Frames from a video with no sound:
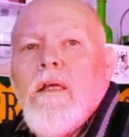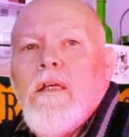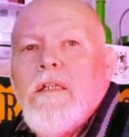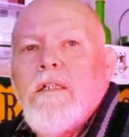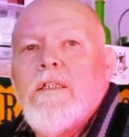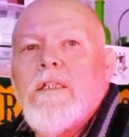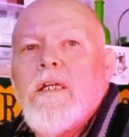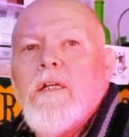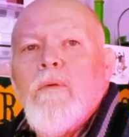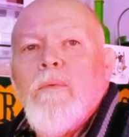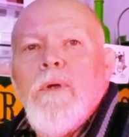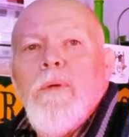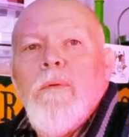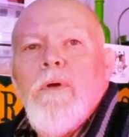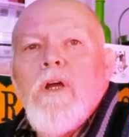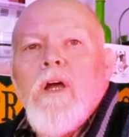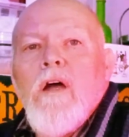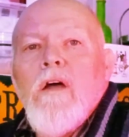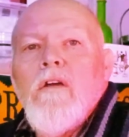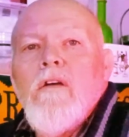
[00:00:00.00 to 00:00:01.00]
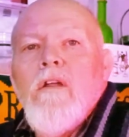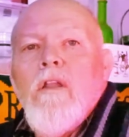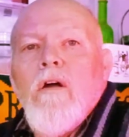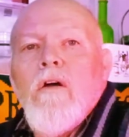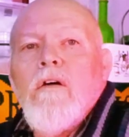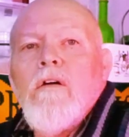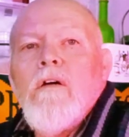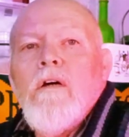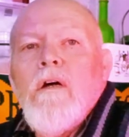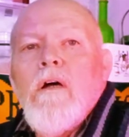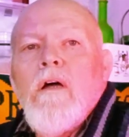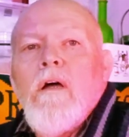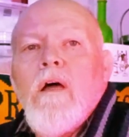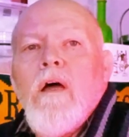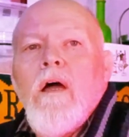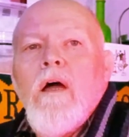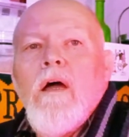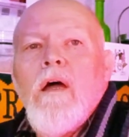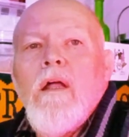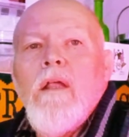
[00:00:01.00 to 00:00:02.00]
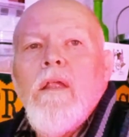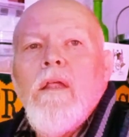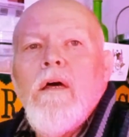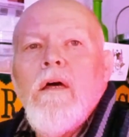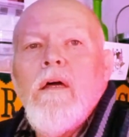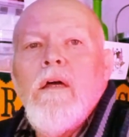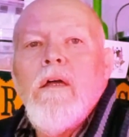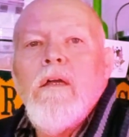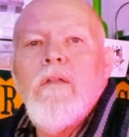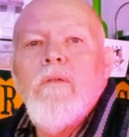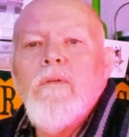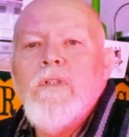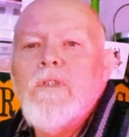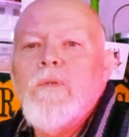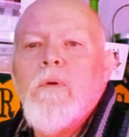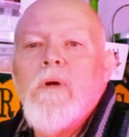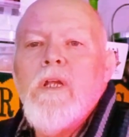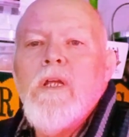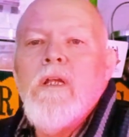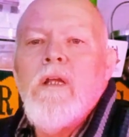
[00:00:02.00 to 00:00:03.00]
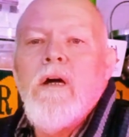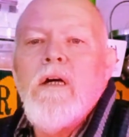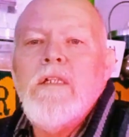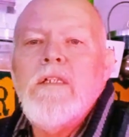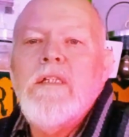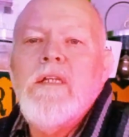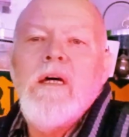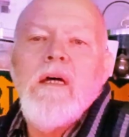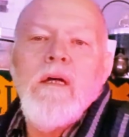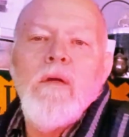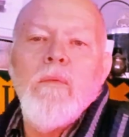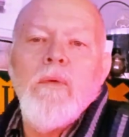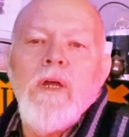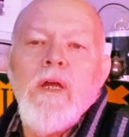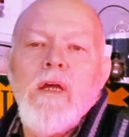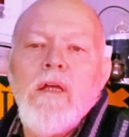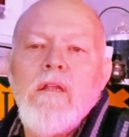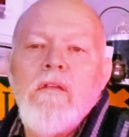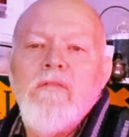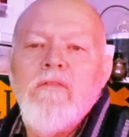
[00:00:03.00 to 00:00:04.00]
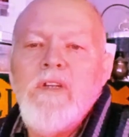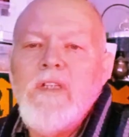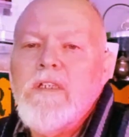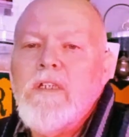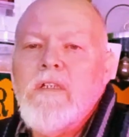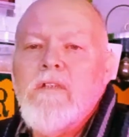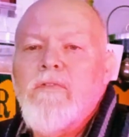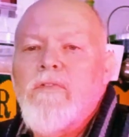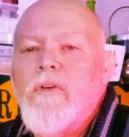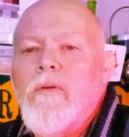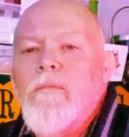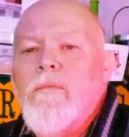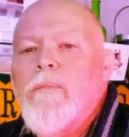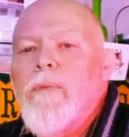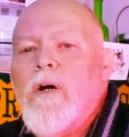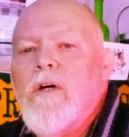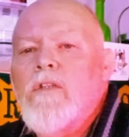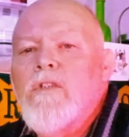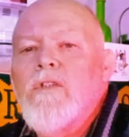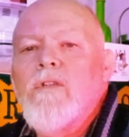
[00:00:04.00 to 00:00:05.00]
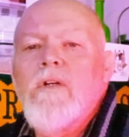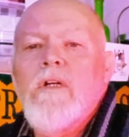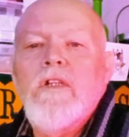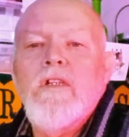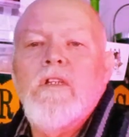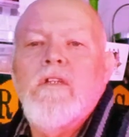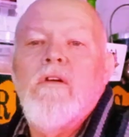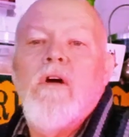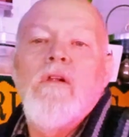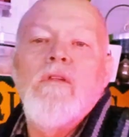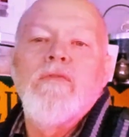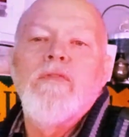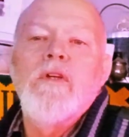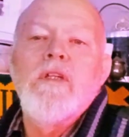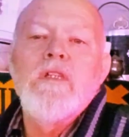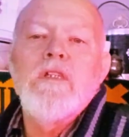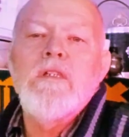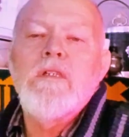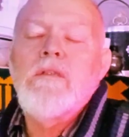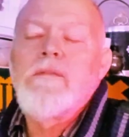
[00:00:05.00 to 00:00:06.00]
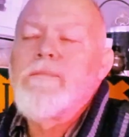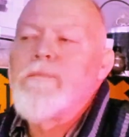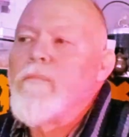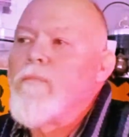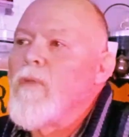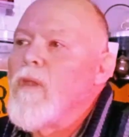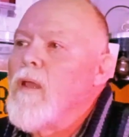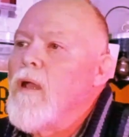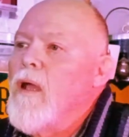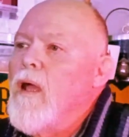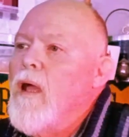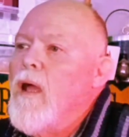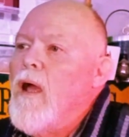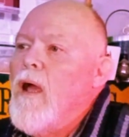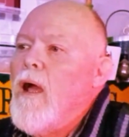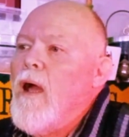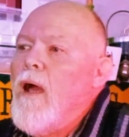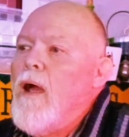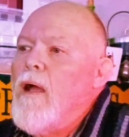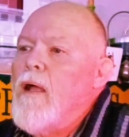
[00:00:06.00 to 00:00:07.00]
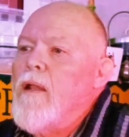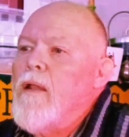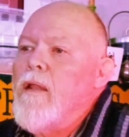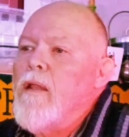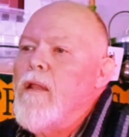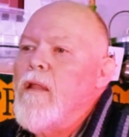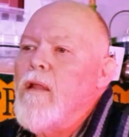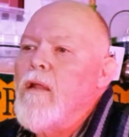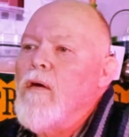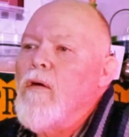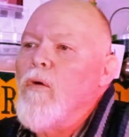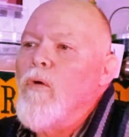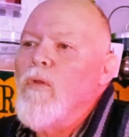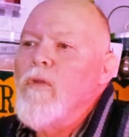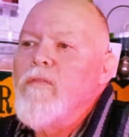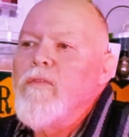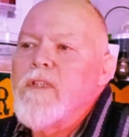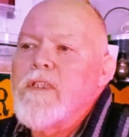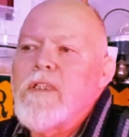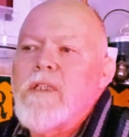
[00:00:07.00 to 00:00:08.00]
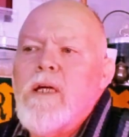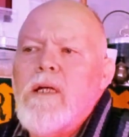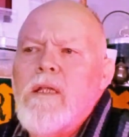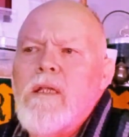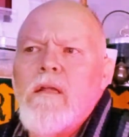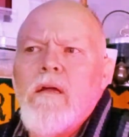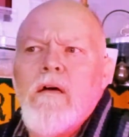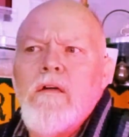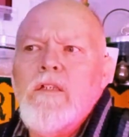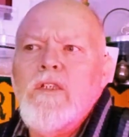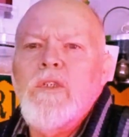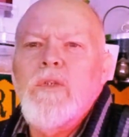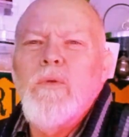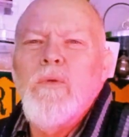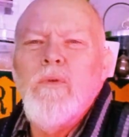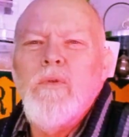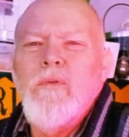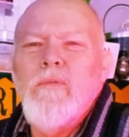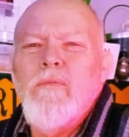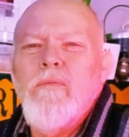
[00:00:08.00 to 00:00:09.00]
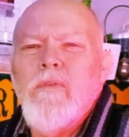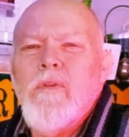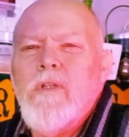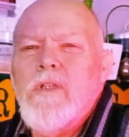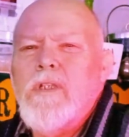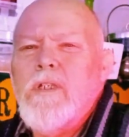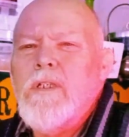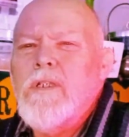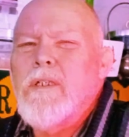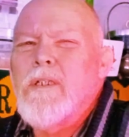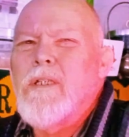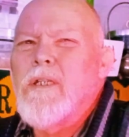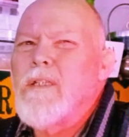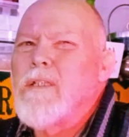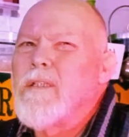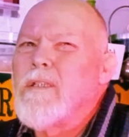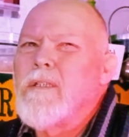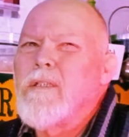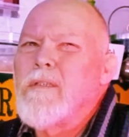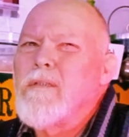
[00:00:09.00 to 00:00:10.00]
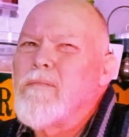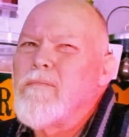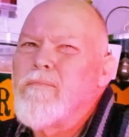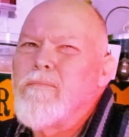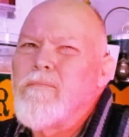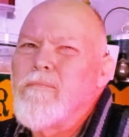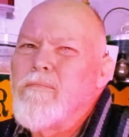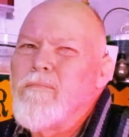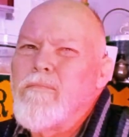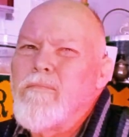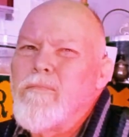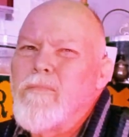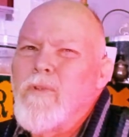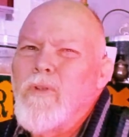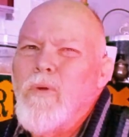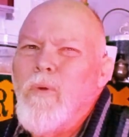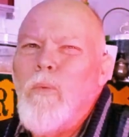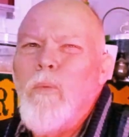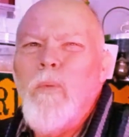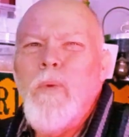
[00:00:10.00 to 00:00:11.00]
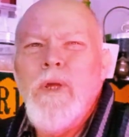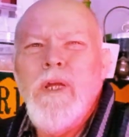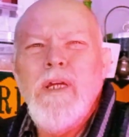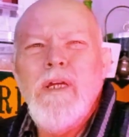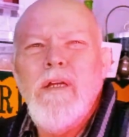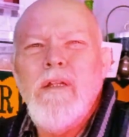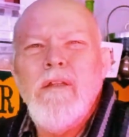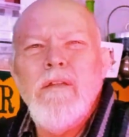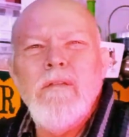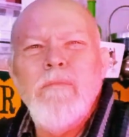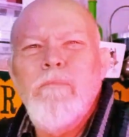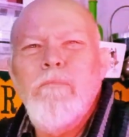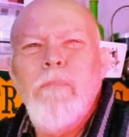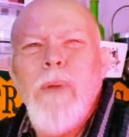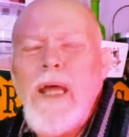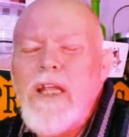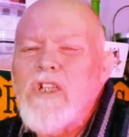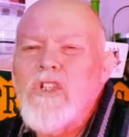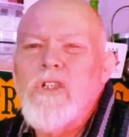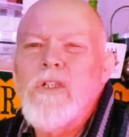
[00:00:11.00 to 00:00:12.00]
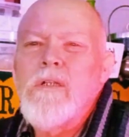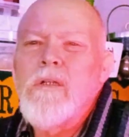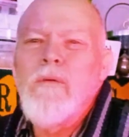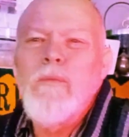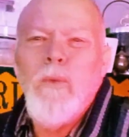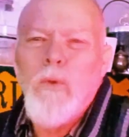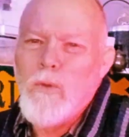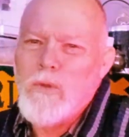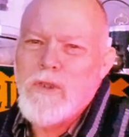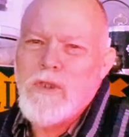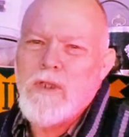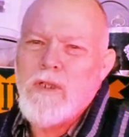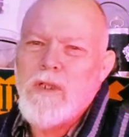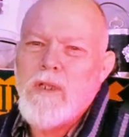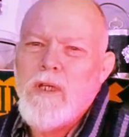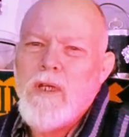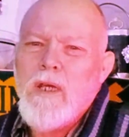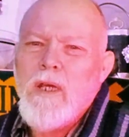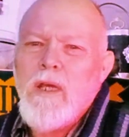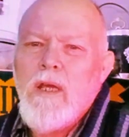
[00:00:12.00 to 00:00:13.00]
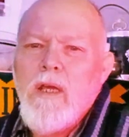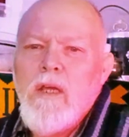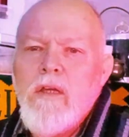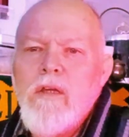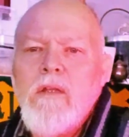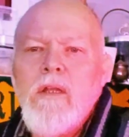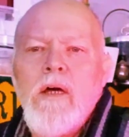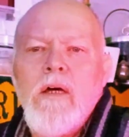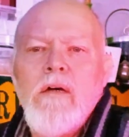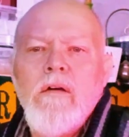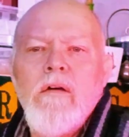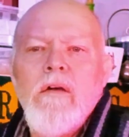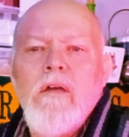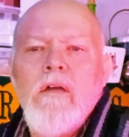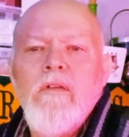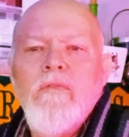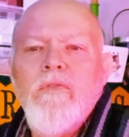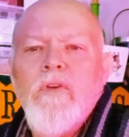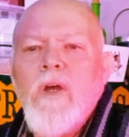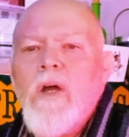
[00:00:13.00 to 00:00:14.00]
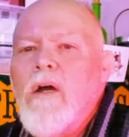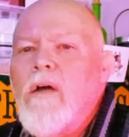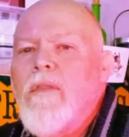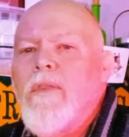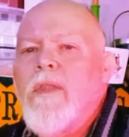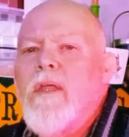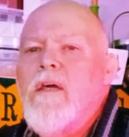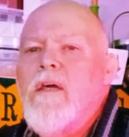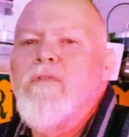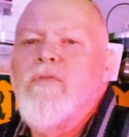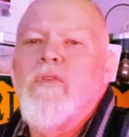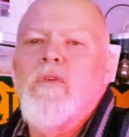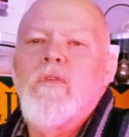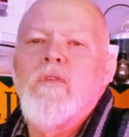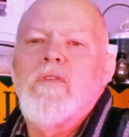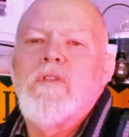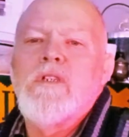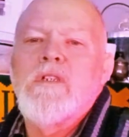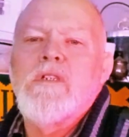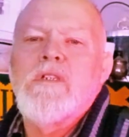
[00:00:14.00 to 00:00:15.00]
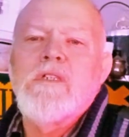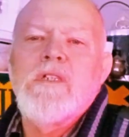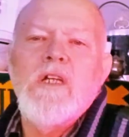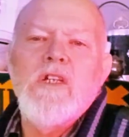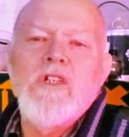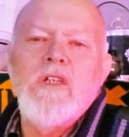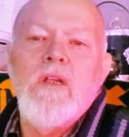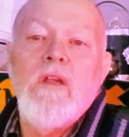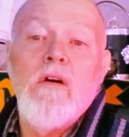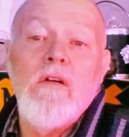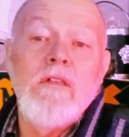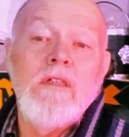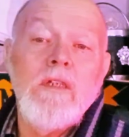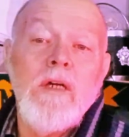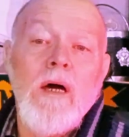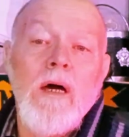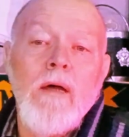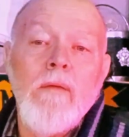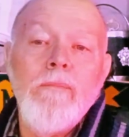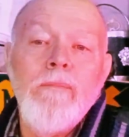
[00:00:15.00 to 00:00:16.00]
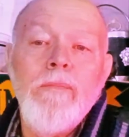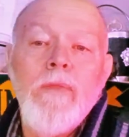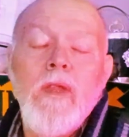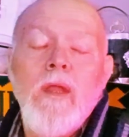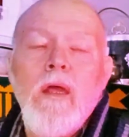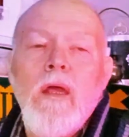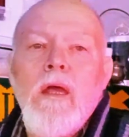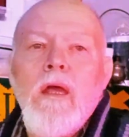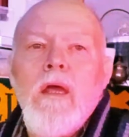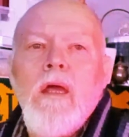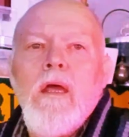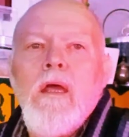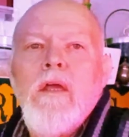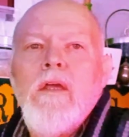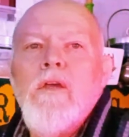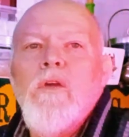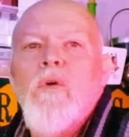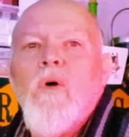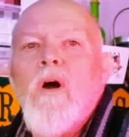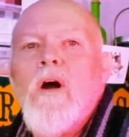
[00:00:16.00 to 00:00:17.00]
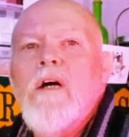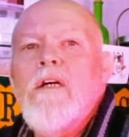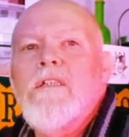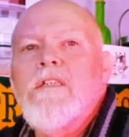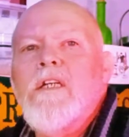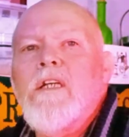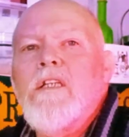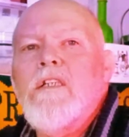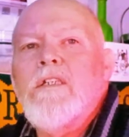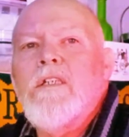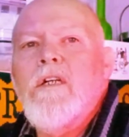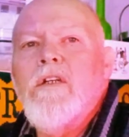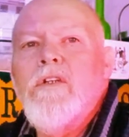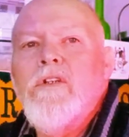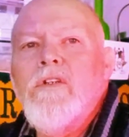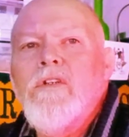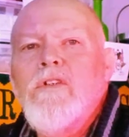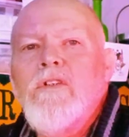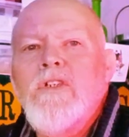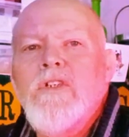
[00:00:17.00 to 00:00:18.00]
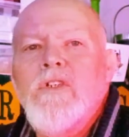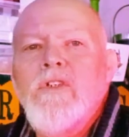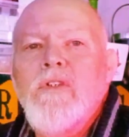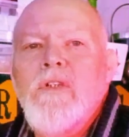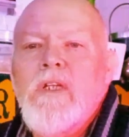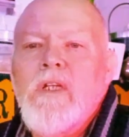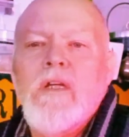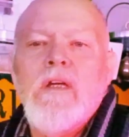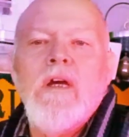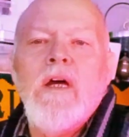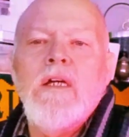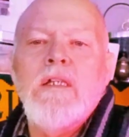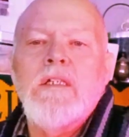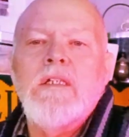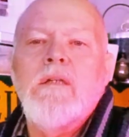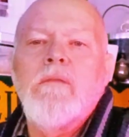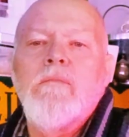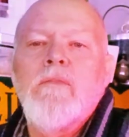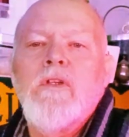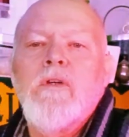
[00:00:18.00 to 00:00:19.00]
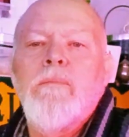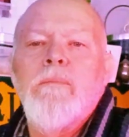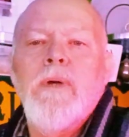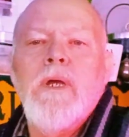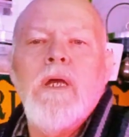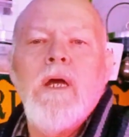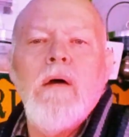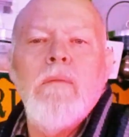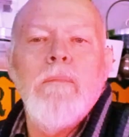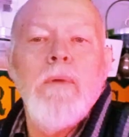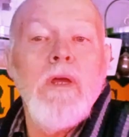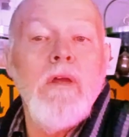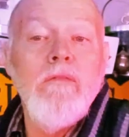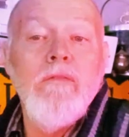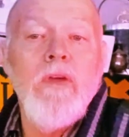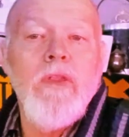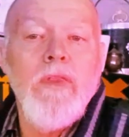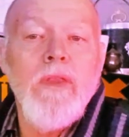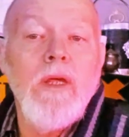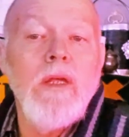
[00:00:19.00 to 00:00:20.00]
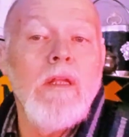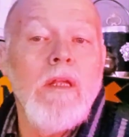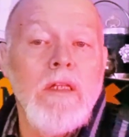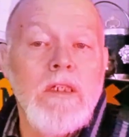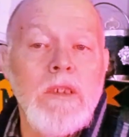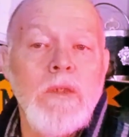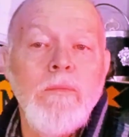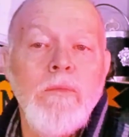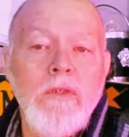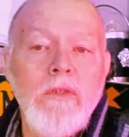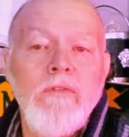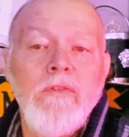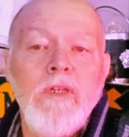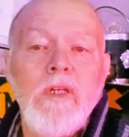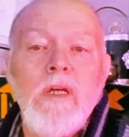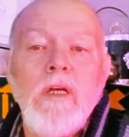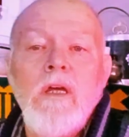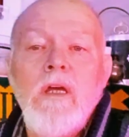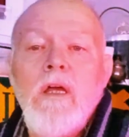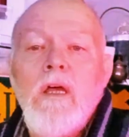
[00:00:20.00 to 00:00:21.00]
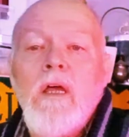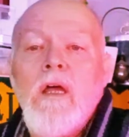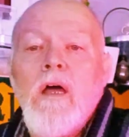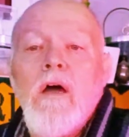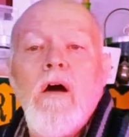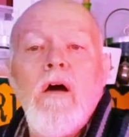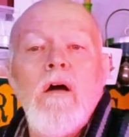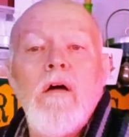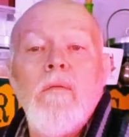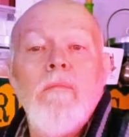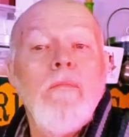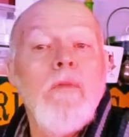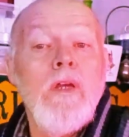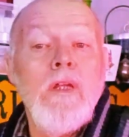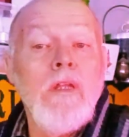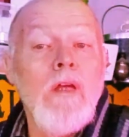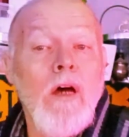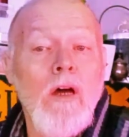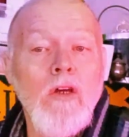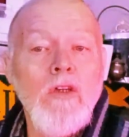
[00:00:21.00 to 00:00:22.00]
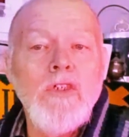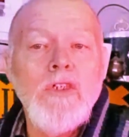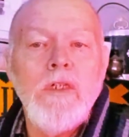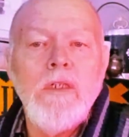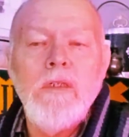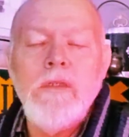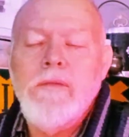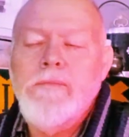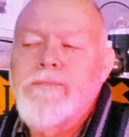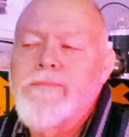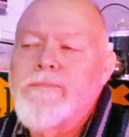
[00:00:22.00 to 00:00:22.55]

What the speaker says: So we were going along, and it was quite a nice day. We had a visit from about 200 dolphins, and all of a sudden I saw just this weird patch in the water. You know, if you're out for such a long time, your eyes get so used to and accustomed to pick up everything that's moving in the ocean.